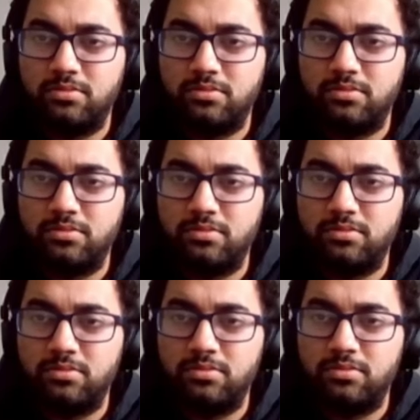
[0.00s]

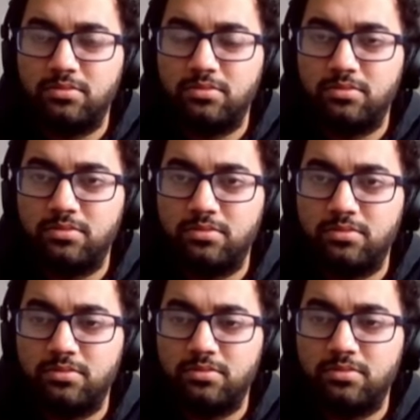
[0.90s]

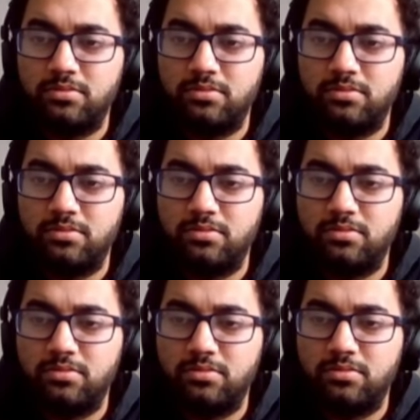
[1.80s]

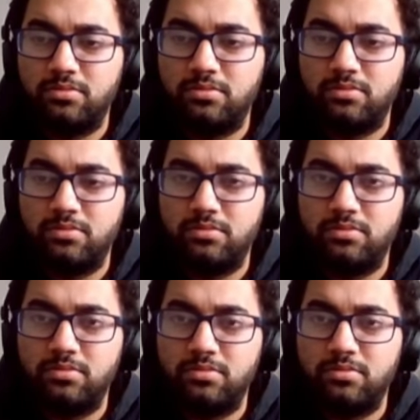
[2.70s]

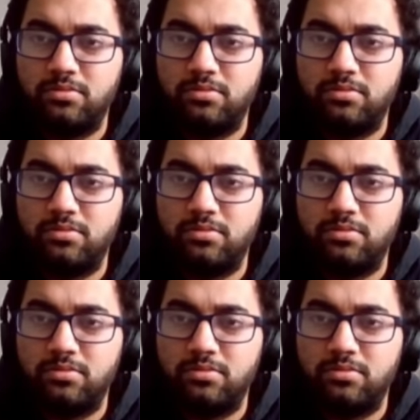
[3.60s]
(silent)